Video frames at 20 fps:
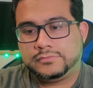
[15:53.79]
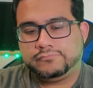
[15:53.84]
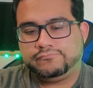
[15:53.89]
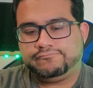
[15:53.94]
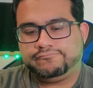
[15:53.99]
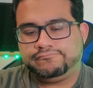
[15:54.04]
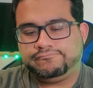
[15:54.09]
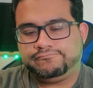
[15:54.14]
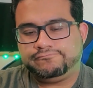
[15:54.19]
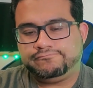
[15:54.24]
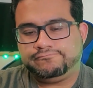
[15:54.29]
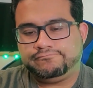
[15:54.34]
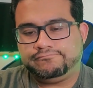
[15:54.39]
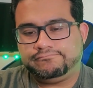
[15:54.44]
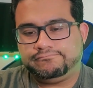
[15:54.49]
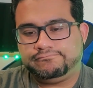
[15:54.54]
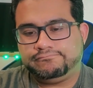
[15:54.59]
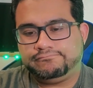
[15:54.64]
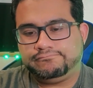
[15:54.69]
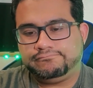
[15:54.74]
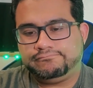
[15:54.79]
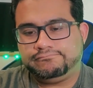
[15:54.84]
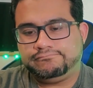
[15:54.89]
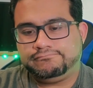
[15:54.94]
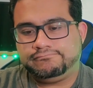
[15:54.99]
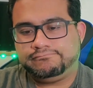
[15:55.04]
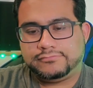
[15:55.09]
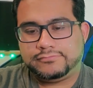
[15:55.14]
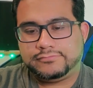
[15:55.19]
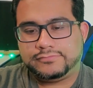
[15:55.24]
Um,
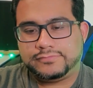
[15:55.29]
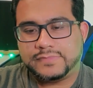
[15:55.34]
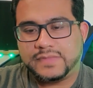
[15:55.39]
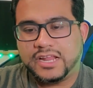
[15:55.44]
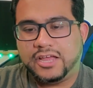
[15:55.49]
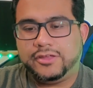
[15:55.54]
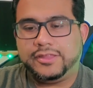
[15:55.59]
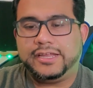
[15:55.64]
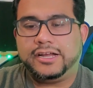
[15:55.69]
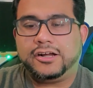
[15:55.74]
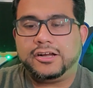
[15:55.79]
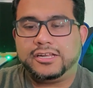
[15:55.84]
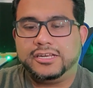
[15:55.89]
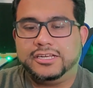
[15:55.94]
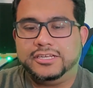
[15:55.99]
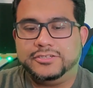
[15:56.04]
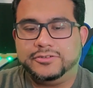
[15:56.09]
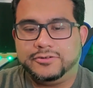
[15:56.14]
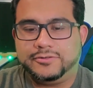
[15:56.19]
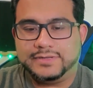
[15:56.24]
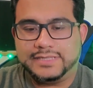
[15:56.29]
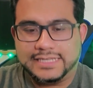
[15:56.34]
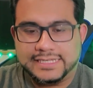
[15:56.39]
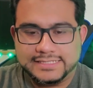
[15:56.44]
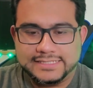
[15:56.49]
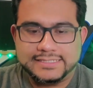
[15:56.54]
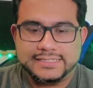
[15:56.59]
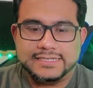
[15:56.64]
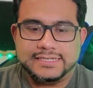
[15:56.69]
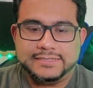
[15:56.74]
oh, they are gonna do it one
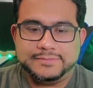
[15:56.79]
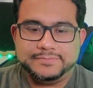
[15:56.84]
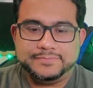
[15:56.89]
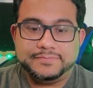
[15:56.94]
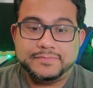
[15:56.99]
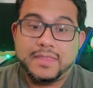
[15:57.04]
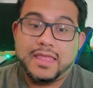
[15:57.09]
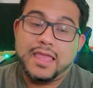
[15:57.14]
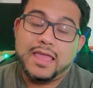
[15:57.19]
last time.